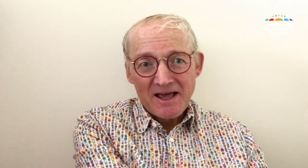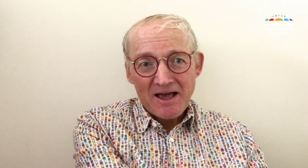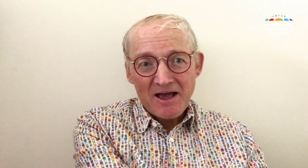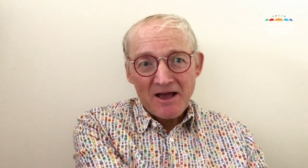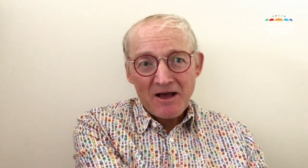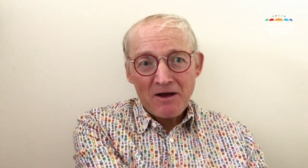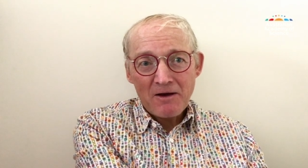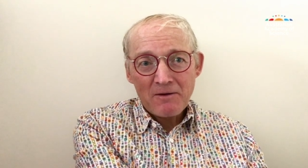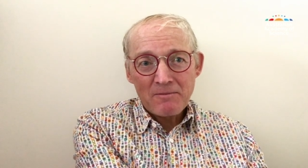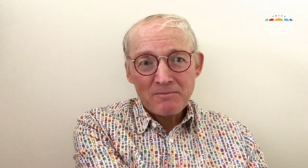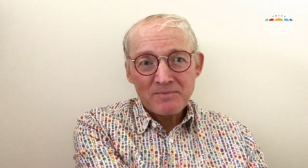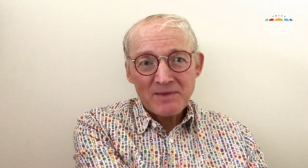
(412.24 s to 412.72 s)

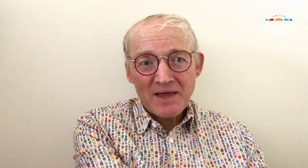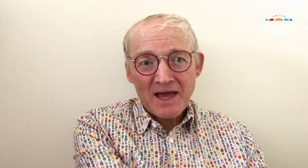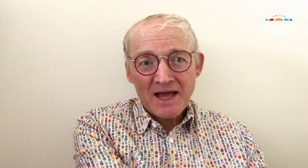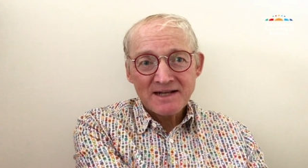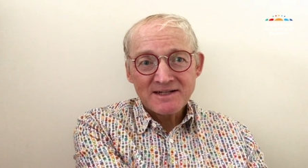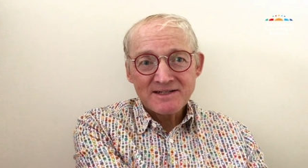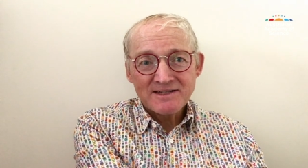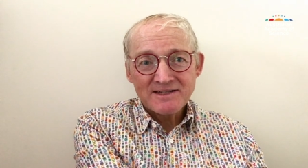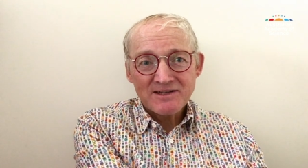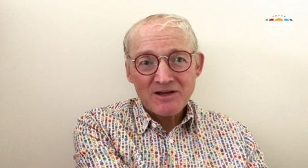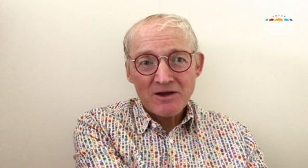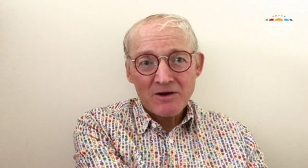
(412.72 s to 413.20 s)
um,
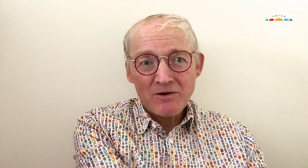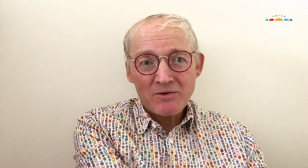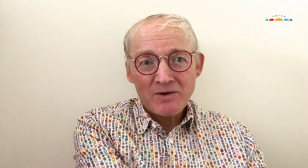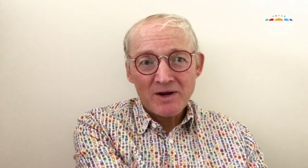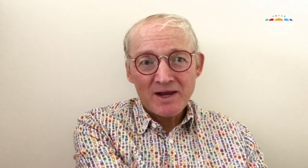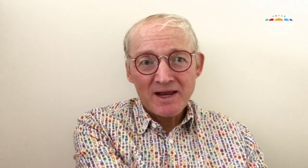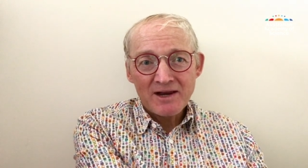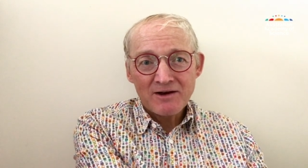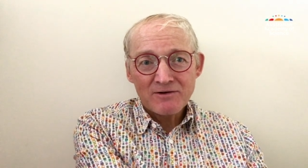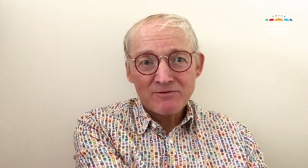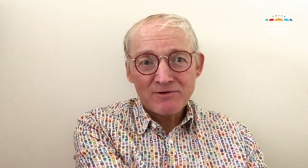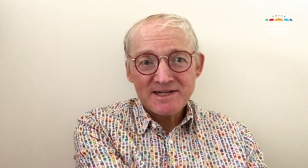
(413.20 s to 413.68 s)
and so
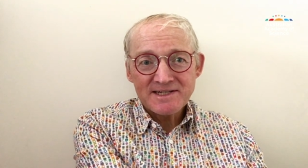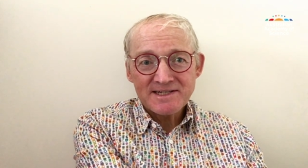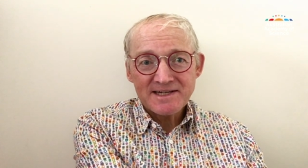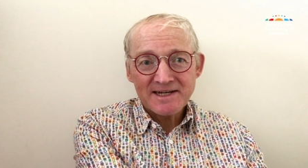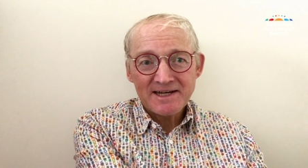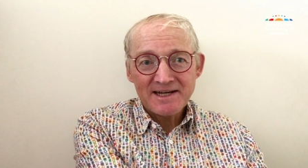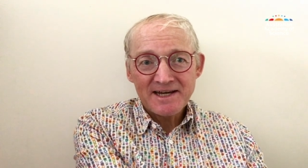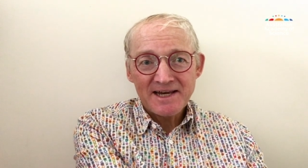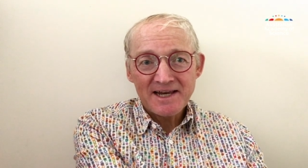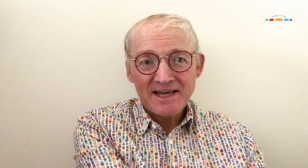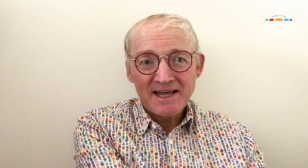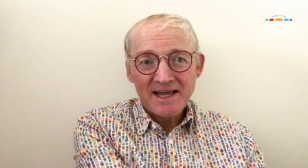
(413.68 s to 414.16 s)

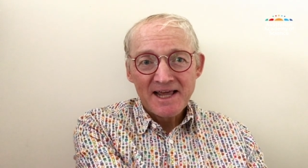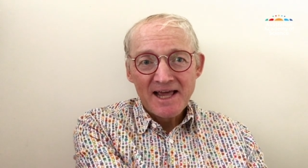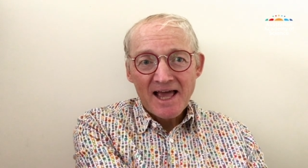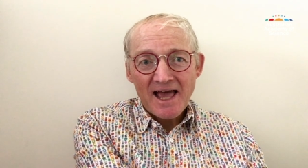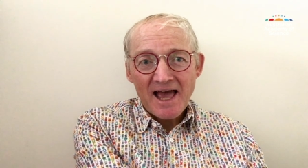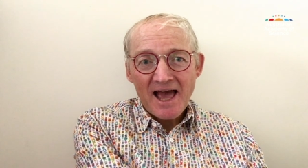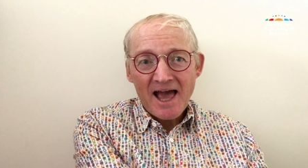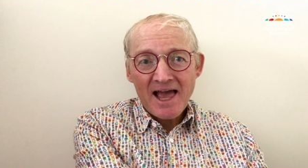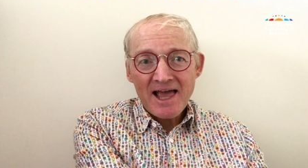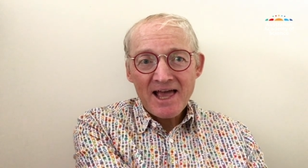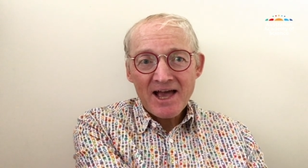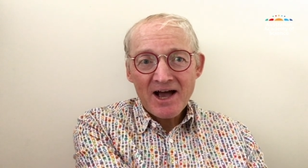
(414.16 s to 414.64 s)
increasingly
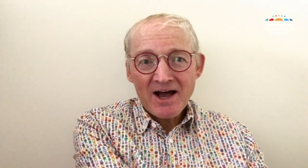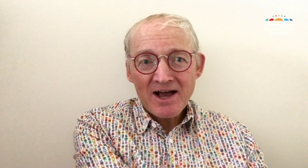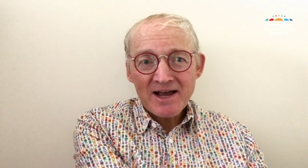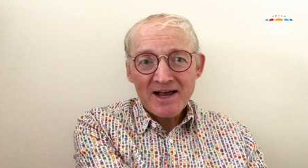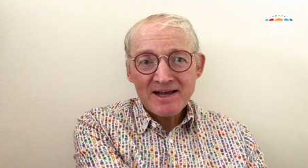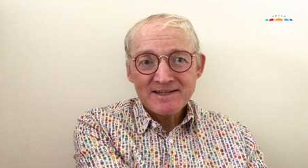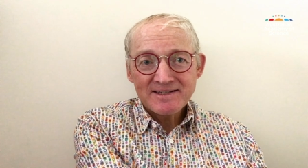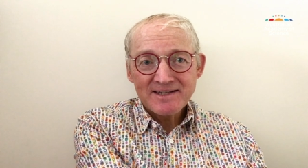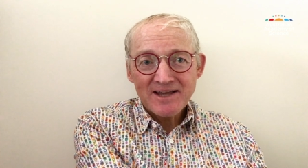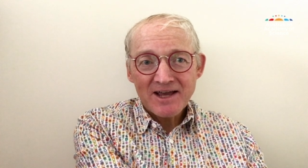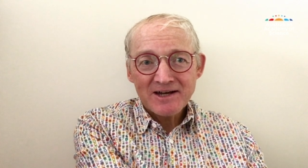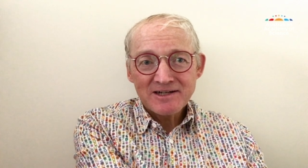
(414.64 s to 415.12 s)
AI
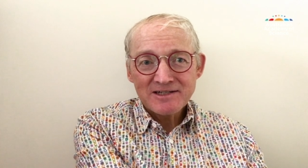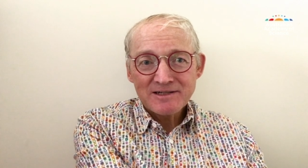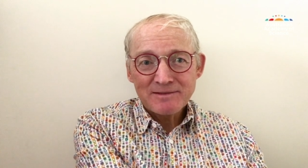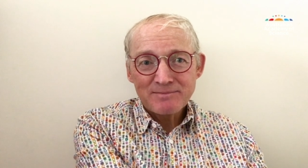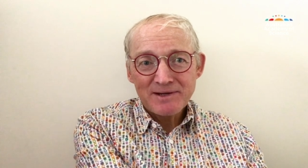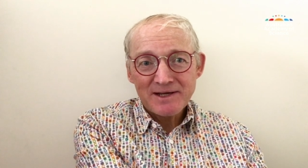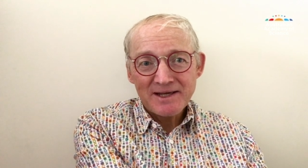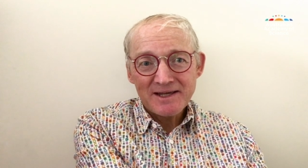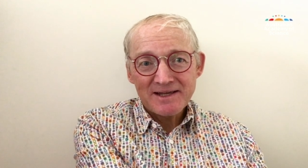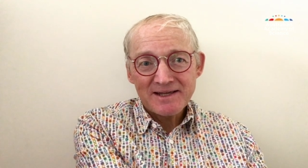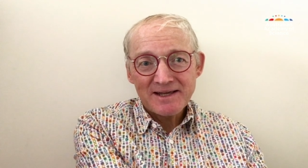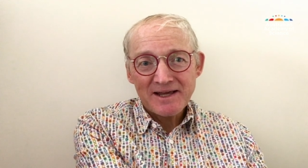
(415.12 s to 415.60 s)
is going to
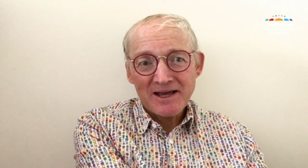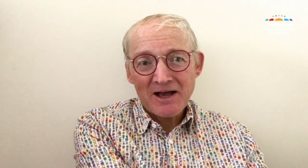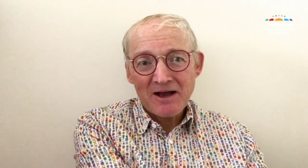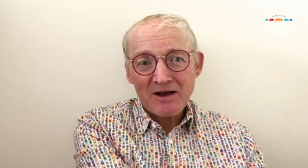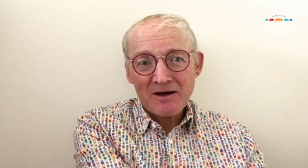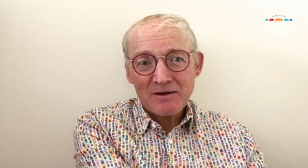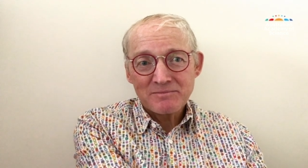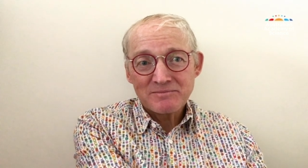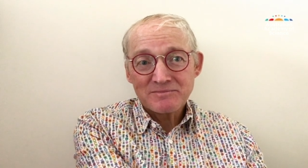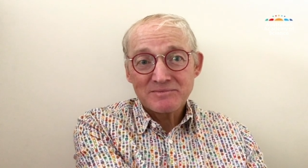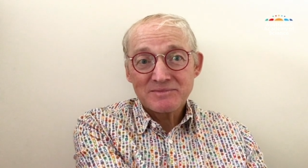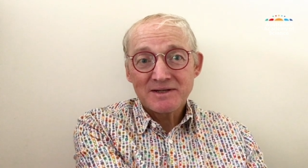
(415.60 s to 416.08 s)
be
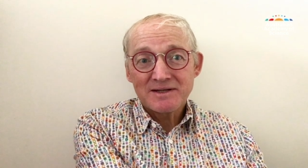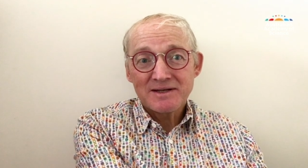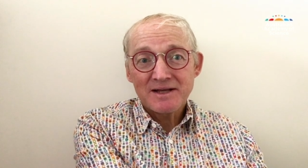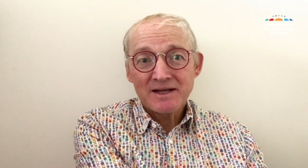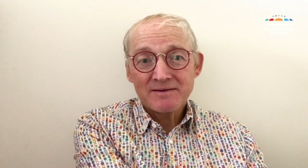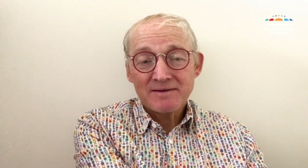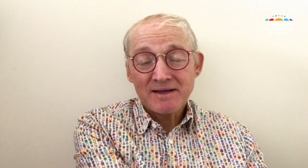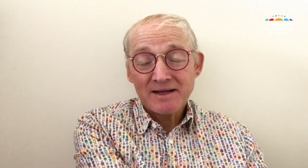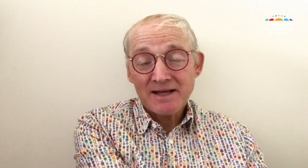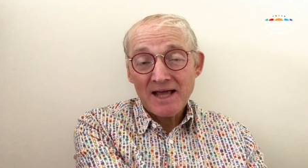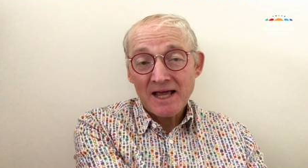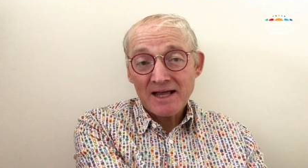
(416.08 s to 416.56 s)
um,
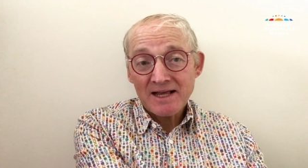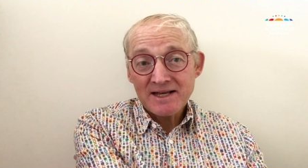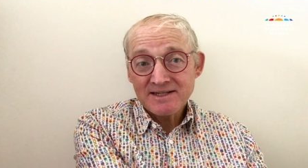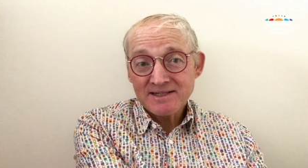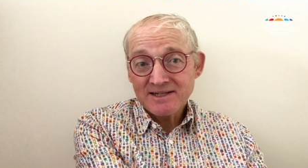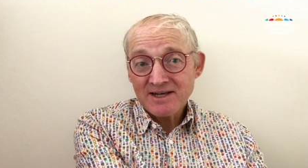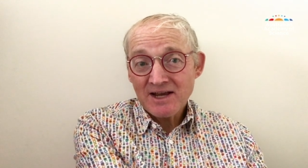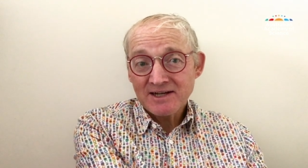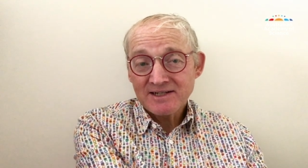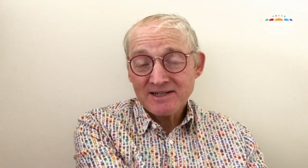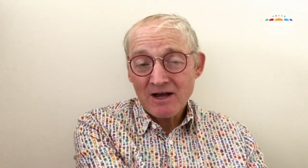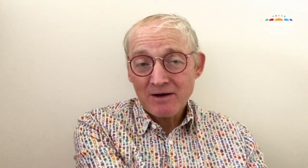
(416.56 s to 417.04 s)
uh,
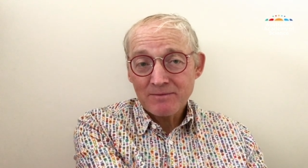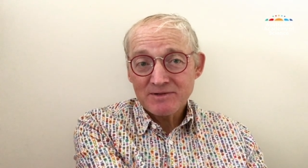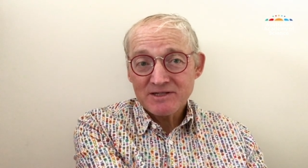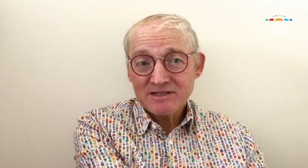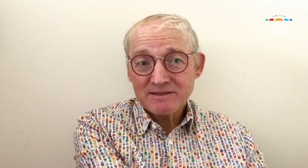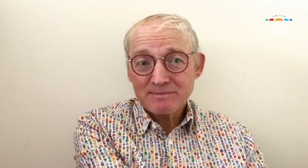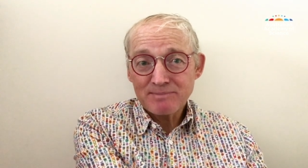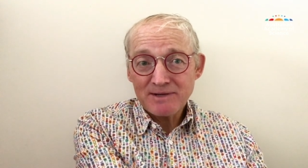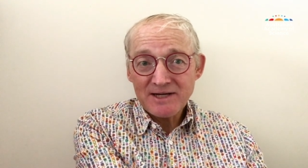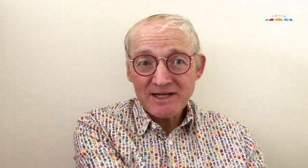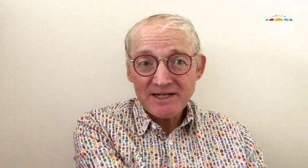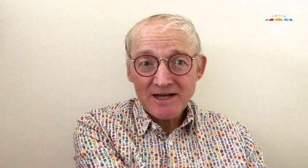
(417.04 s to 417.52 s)
is going to help
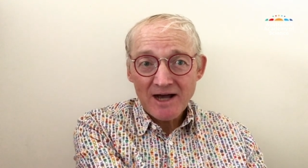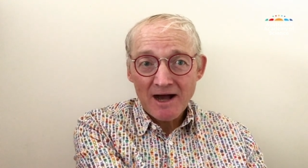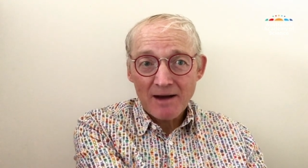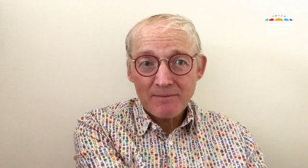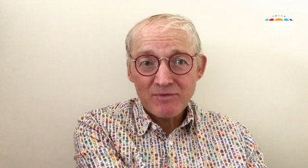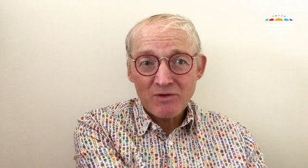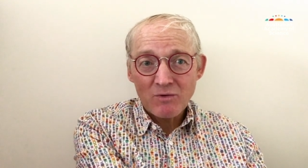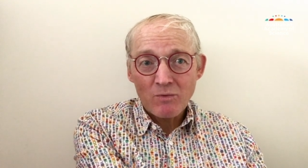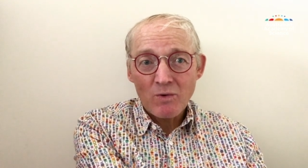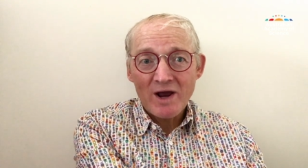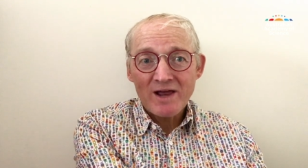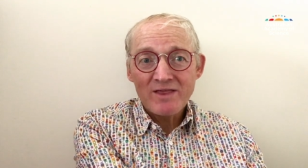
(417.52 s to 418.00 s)
us speed
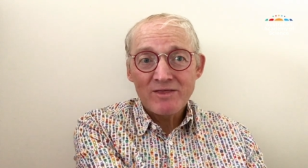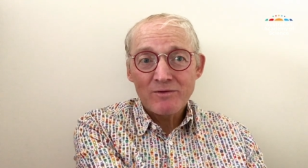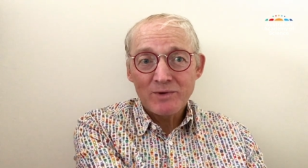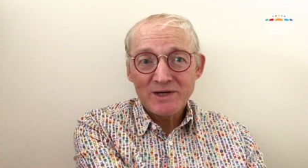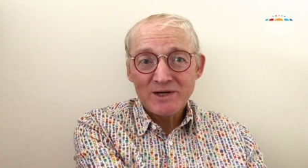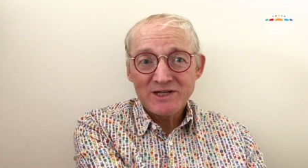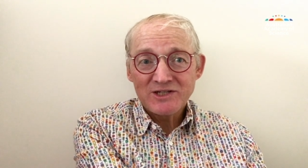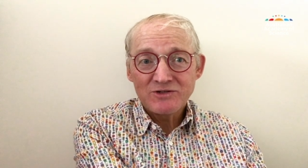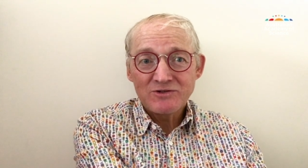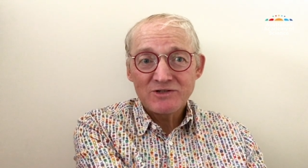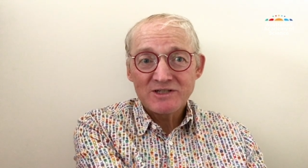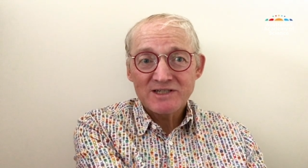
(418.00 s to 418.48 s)
up the way that
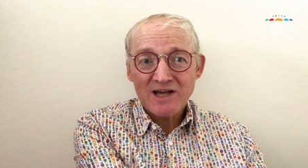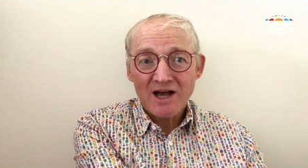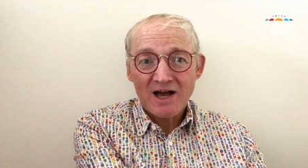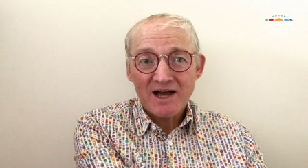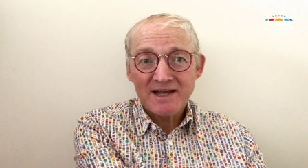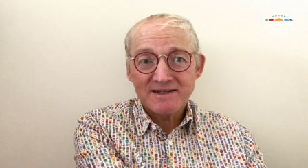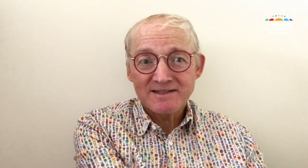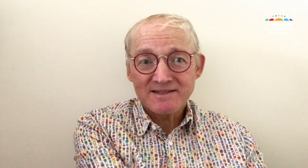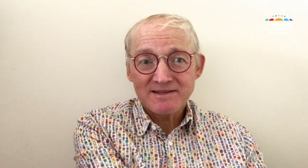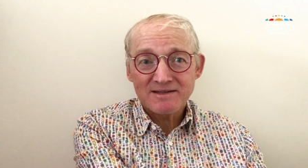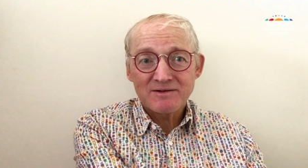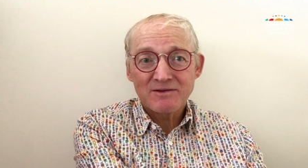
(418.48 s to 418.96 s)
we do
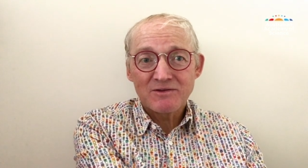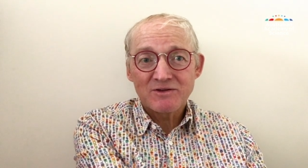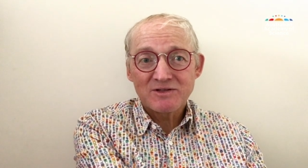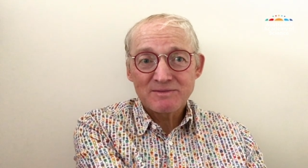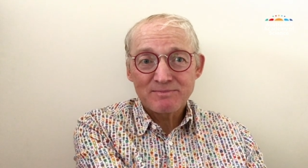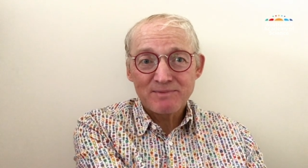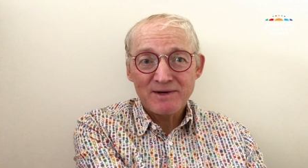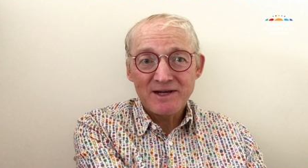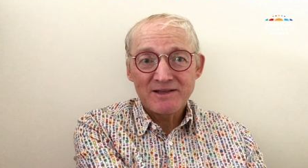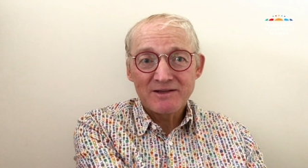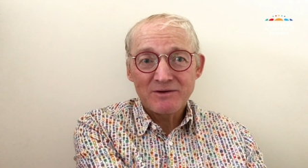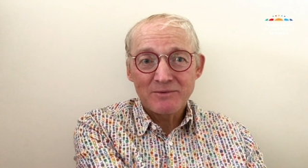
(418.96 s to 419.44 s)
science, the, the
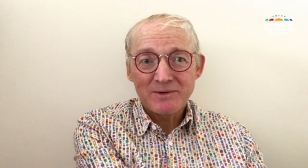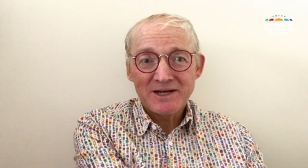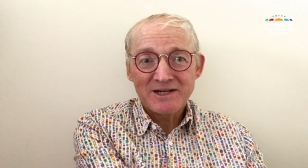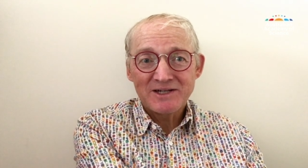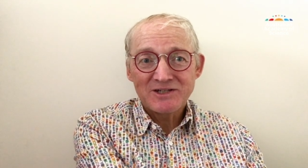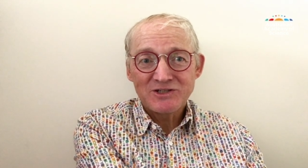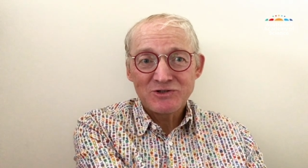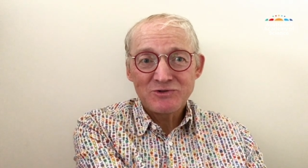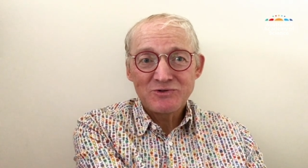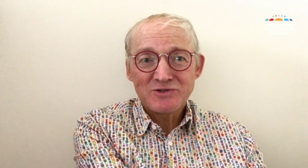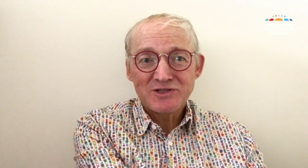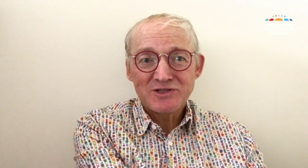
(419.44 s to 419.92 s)
speed that we can do